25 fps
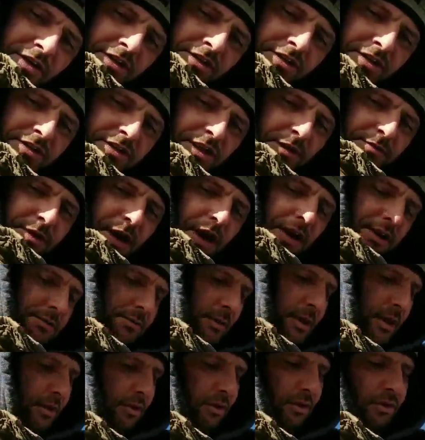sometimes maybe
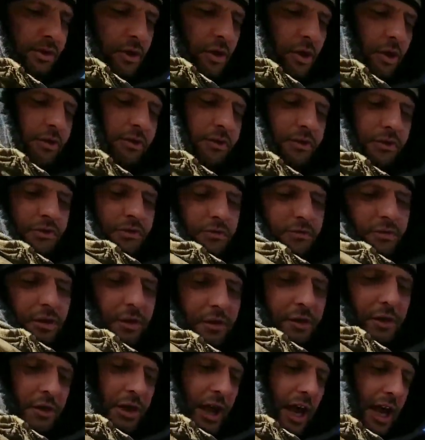you want to go with
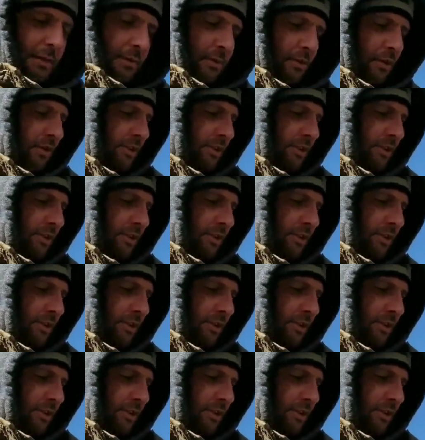your neighbor or